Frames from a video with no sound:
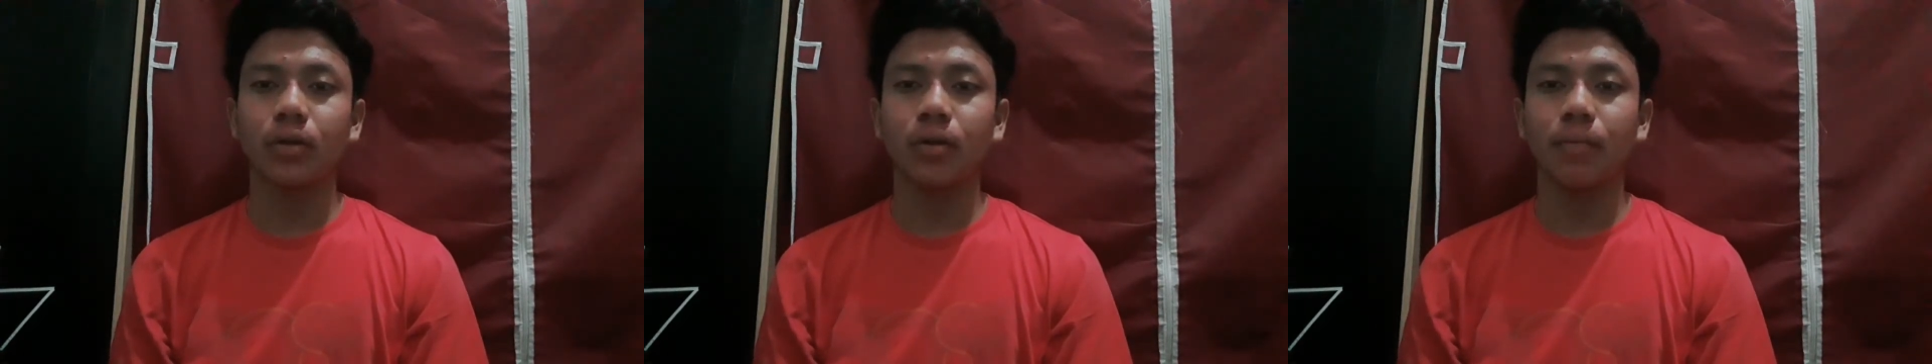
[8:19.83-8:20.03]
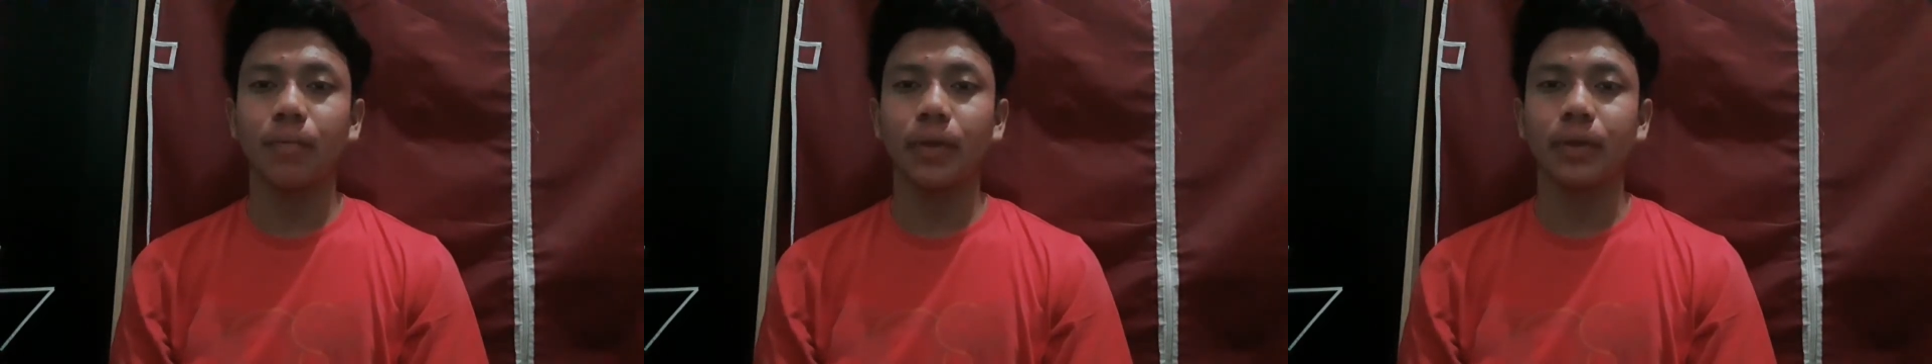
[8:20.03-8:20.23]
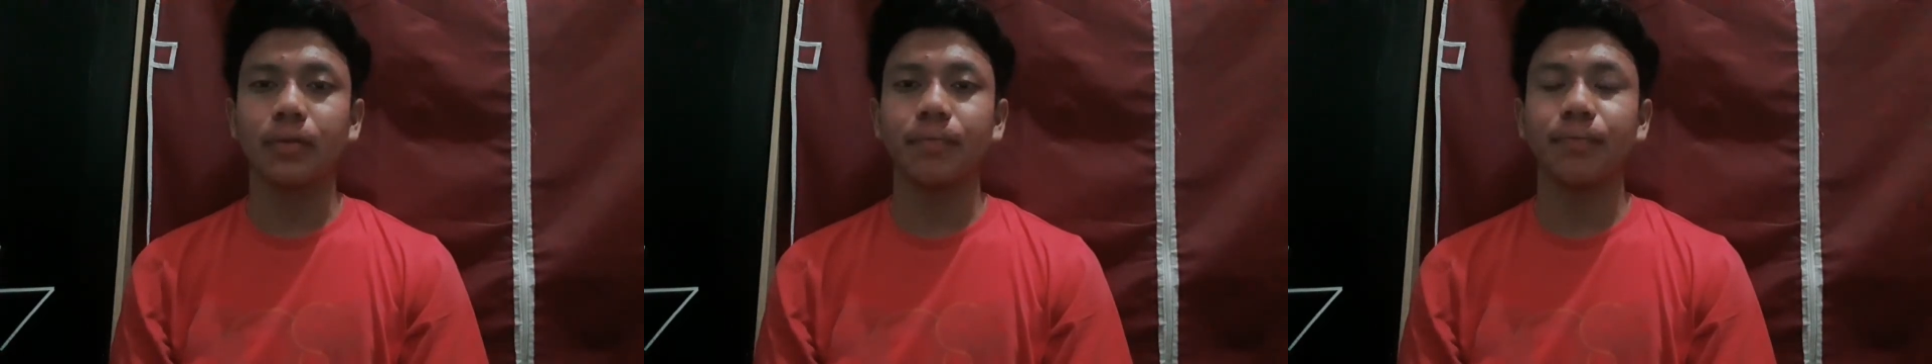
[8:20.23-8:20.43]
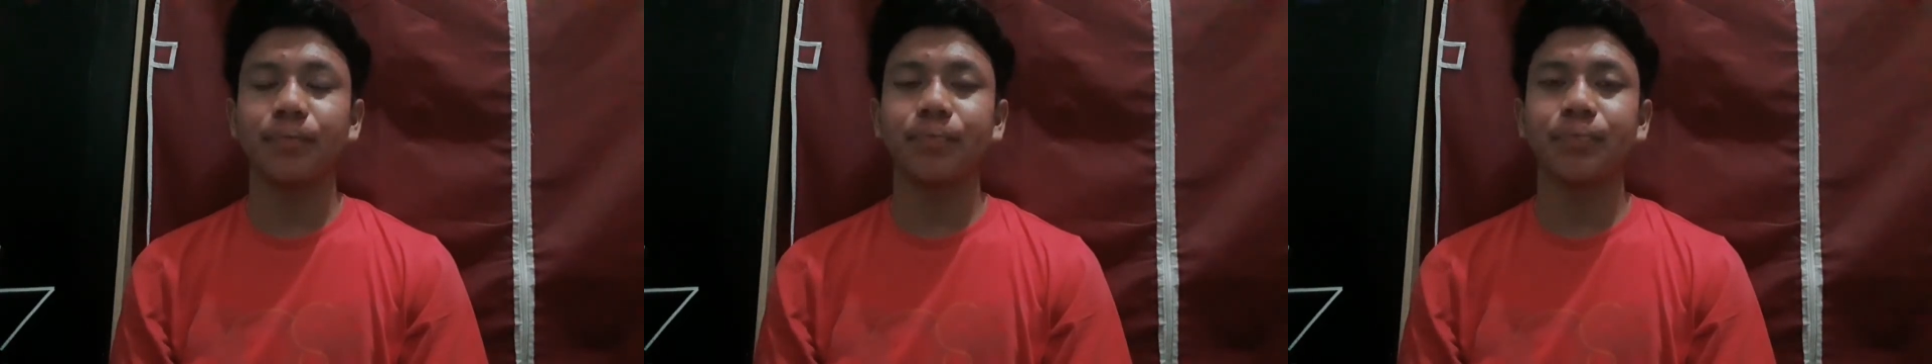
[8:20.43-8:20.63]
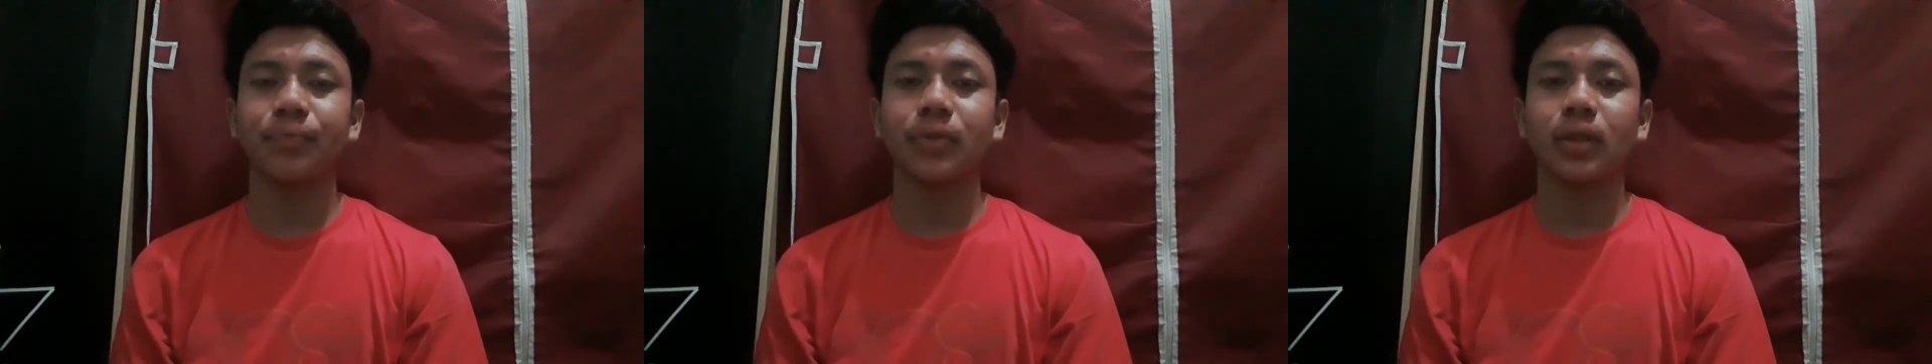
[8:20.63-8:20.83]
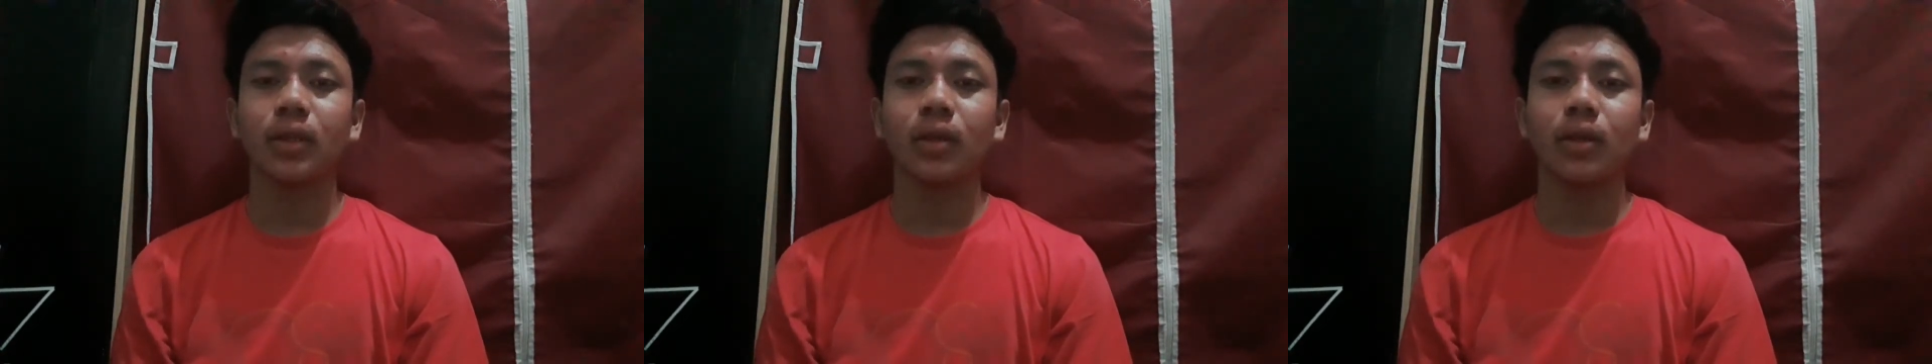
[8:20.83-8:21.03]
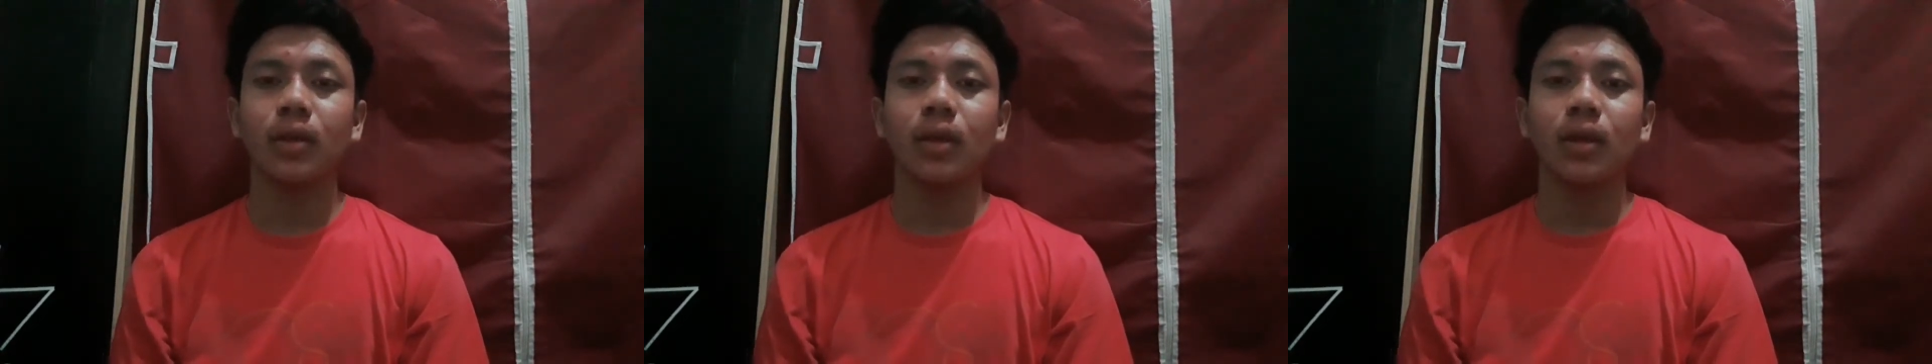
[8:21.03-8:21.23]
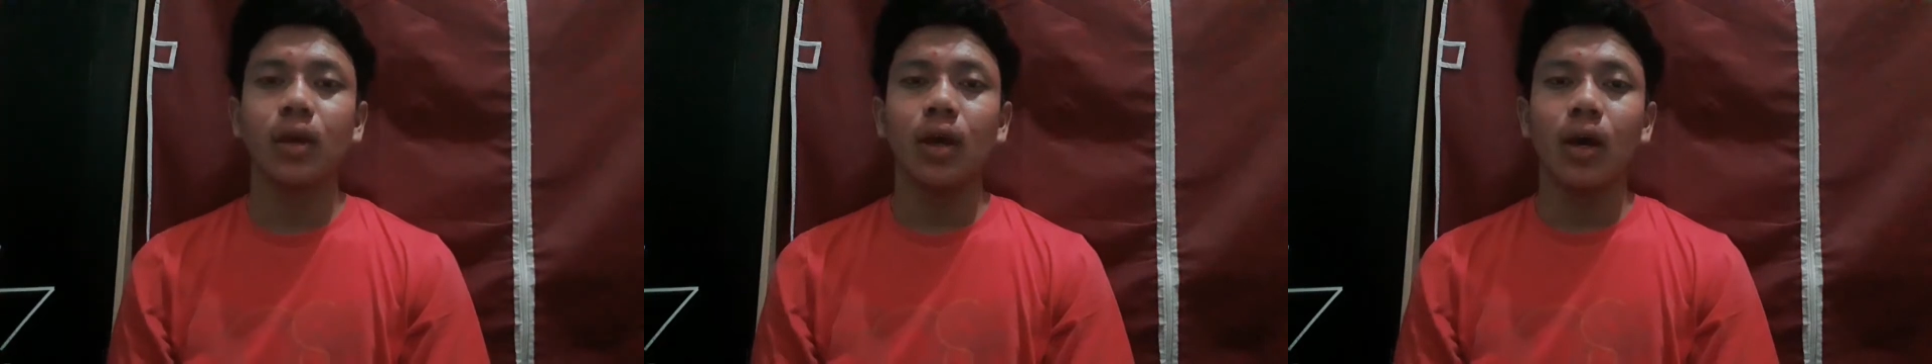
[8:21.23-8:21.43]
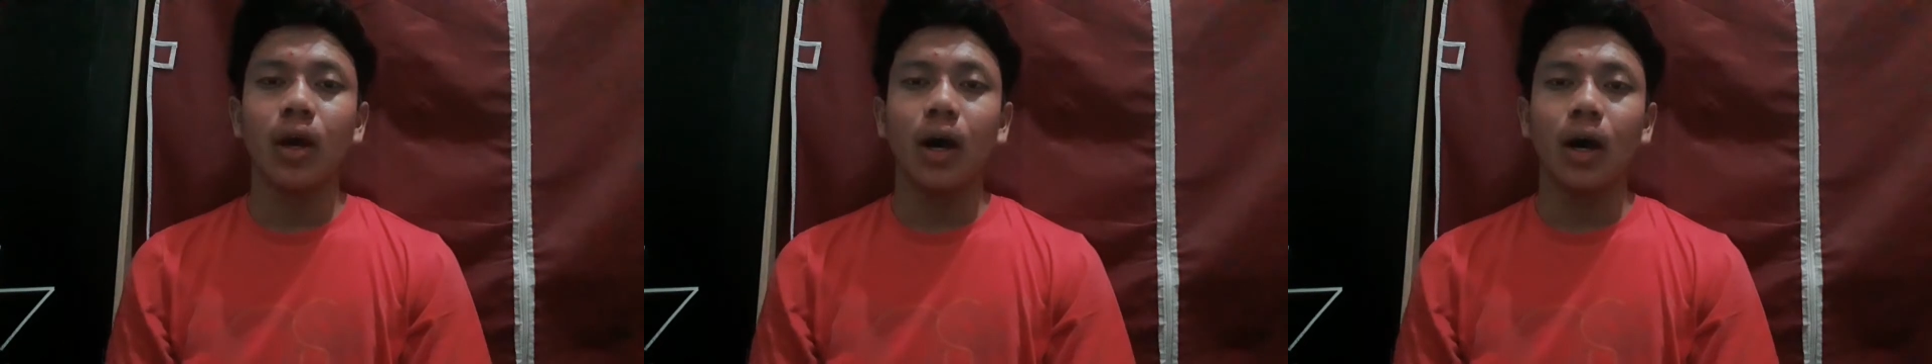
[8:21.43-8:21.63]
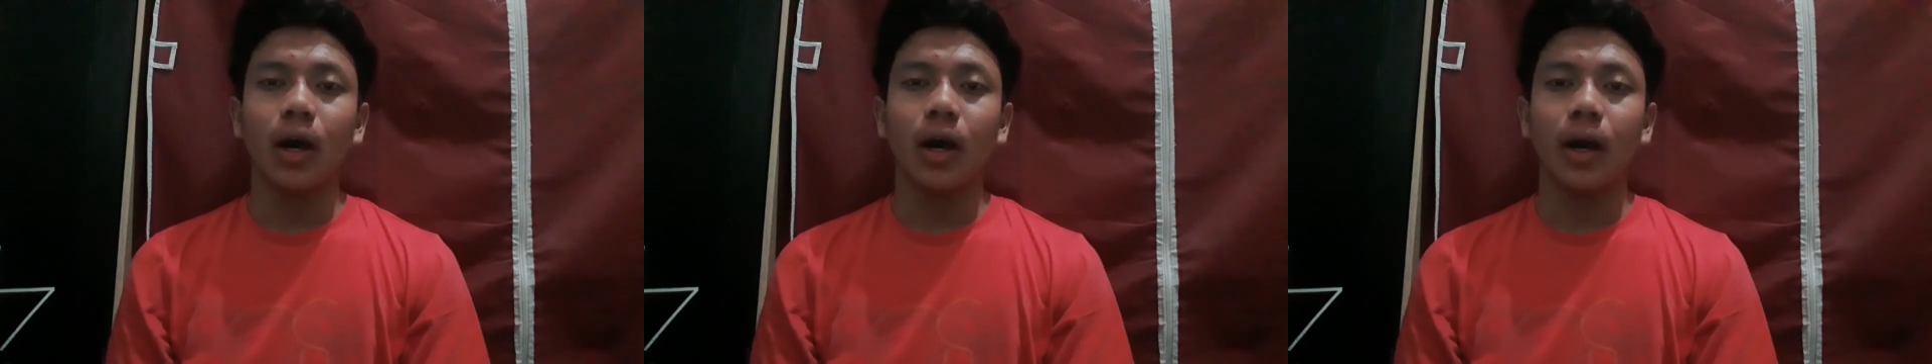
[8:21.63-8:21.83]
complete.
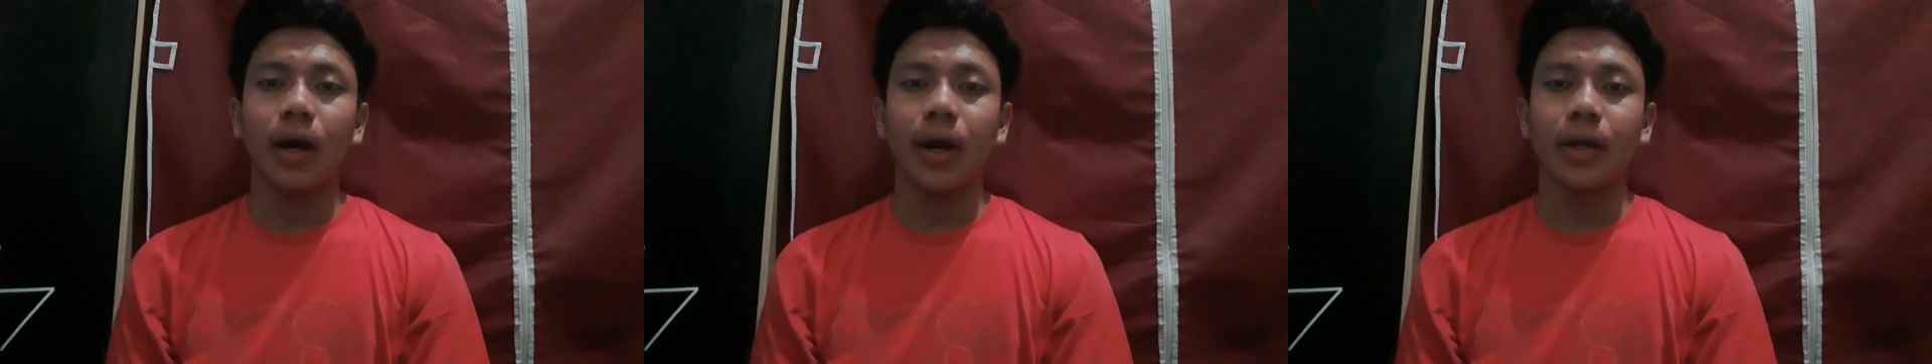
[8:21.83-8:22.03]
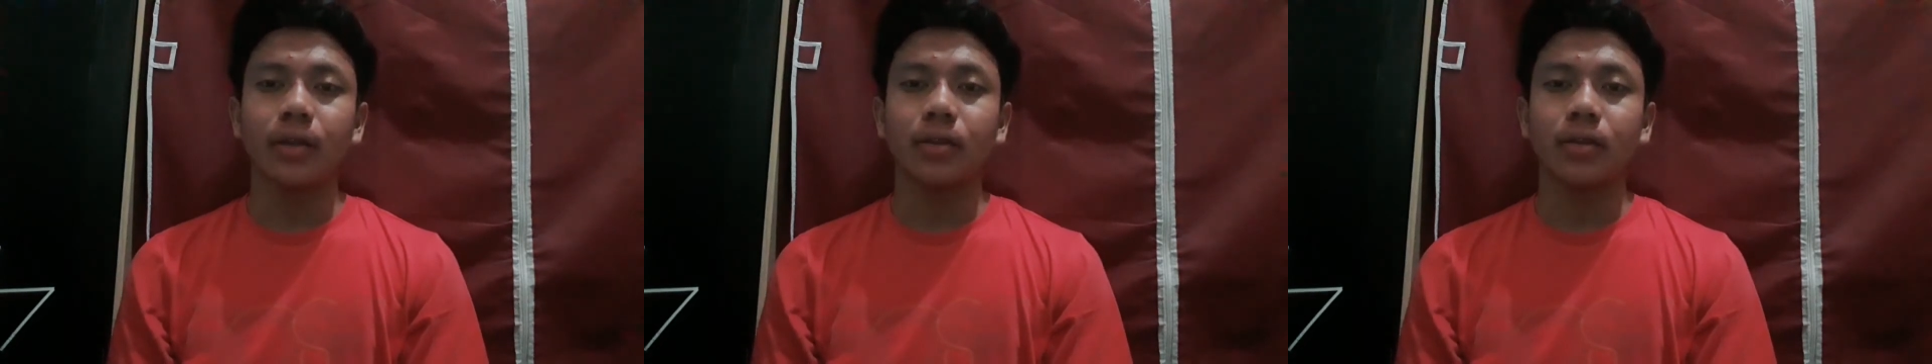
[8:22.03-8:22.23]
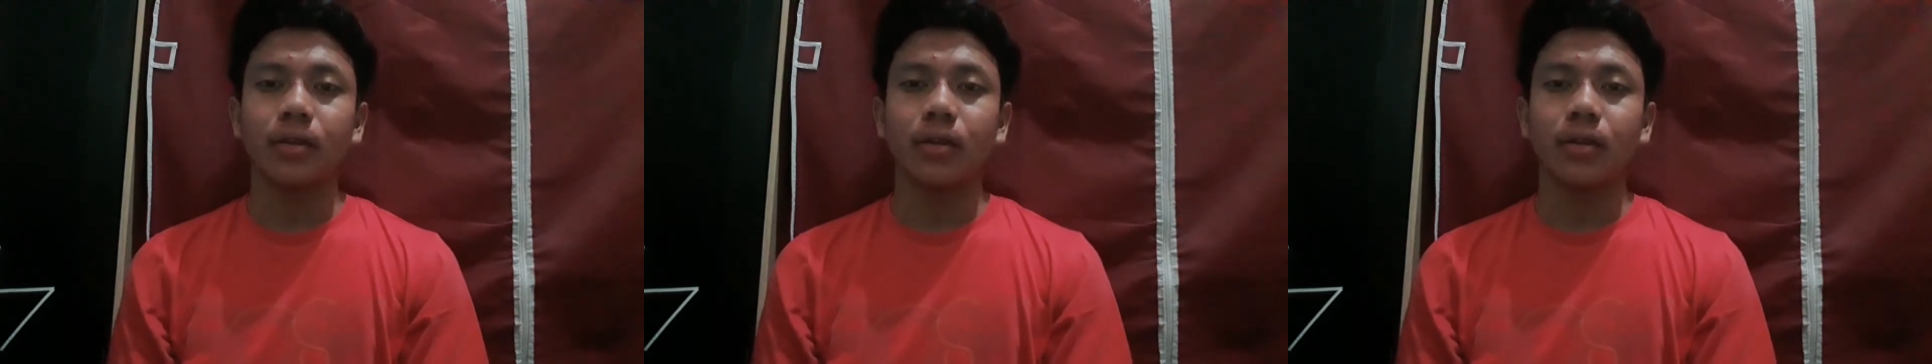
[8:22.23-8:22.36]
8.